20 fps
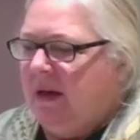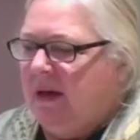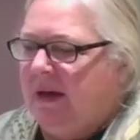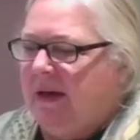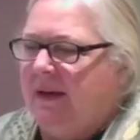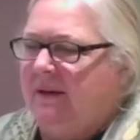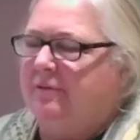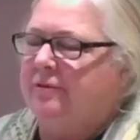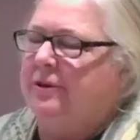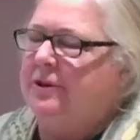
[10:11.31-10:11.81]

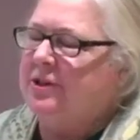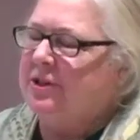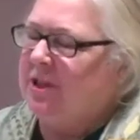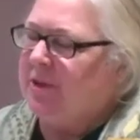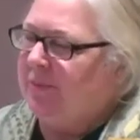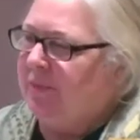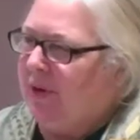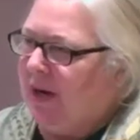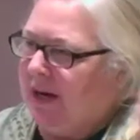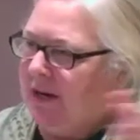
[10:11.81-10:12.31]
And first she
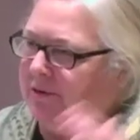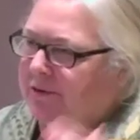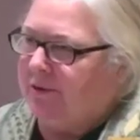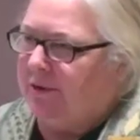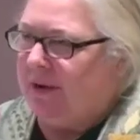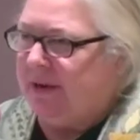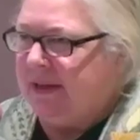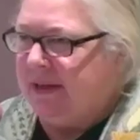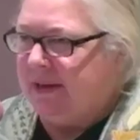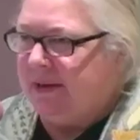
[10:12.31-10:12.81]
prayed
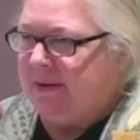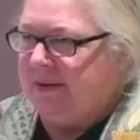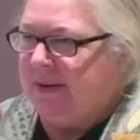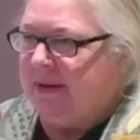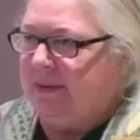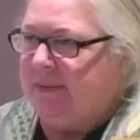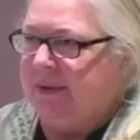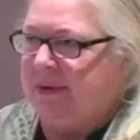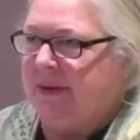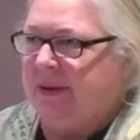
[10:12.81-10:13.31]
for a year
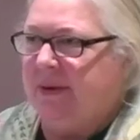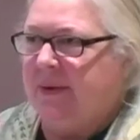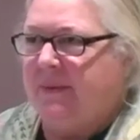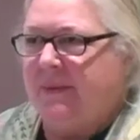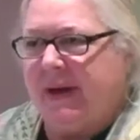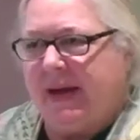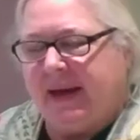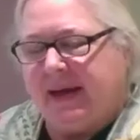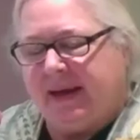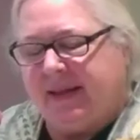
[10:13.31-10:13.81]
that it would go
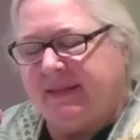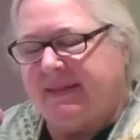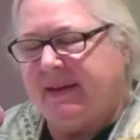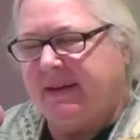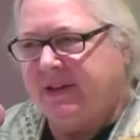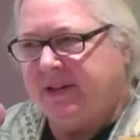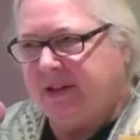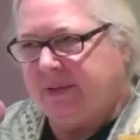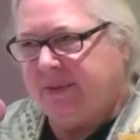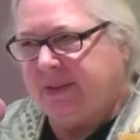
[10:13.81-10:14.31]
away, and
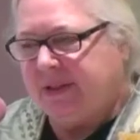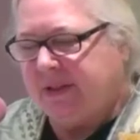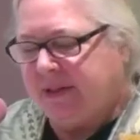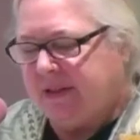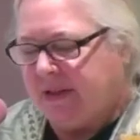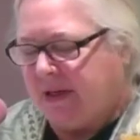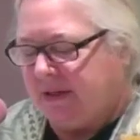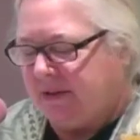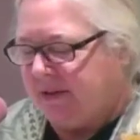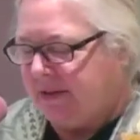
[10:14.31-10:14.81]
then she went to the
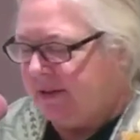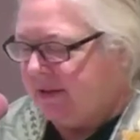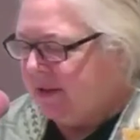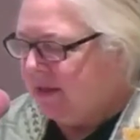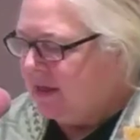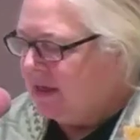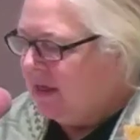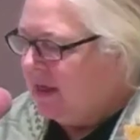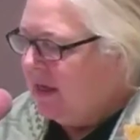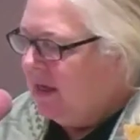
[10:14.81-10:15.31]
doctor.
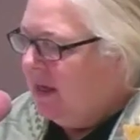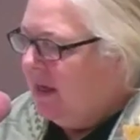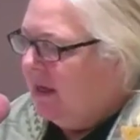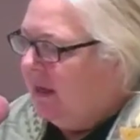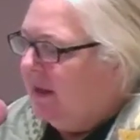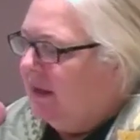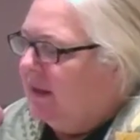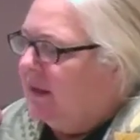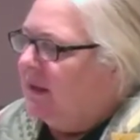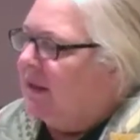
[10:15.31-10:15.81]

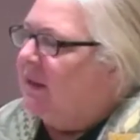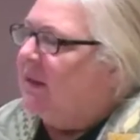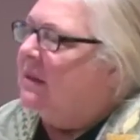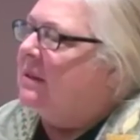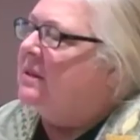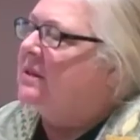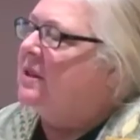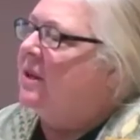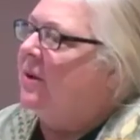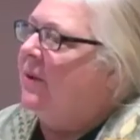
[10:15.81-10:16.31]

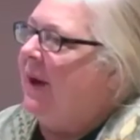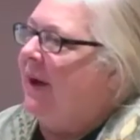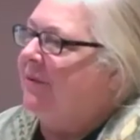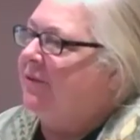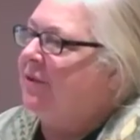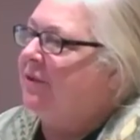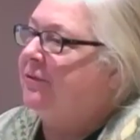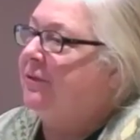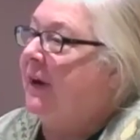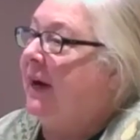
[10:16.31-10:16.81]
So
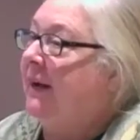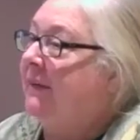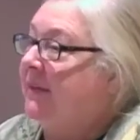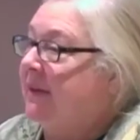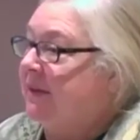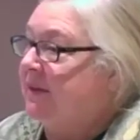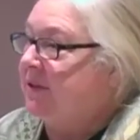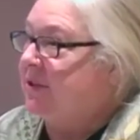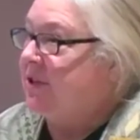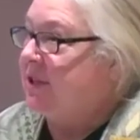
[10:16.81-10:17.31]
after 5
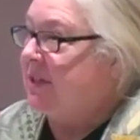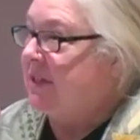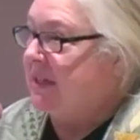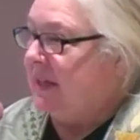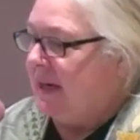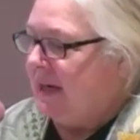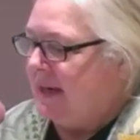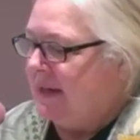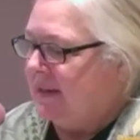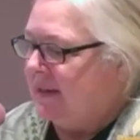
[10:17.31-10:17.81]
years, she
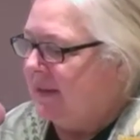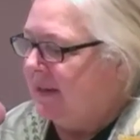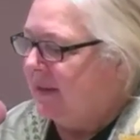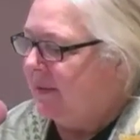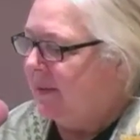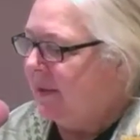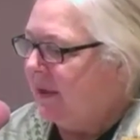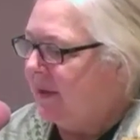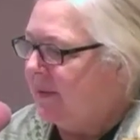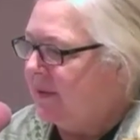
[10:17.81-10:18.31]
died
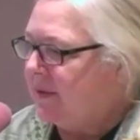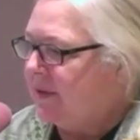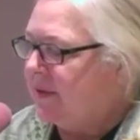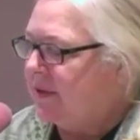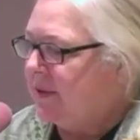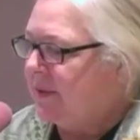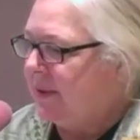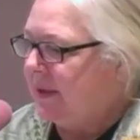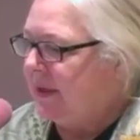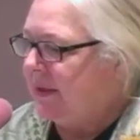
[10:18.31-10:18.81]
when I was
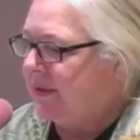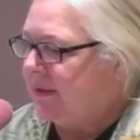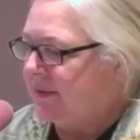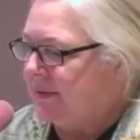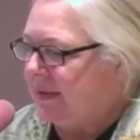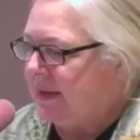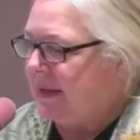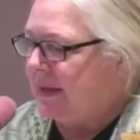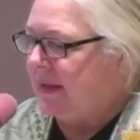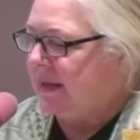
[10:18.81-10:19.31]

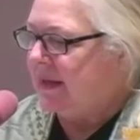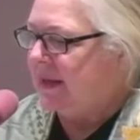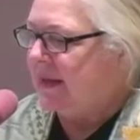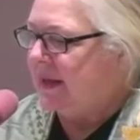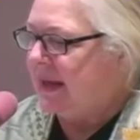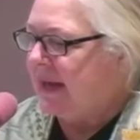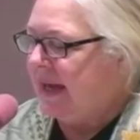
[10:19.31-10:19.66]
23.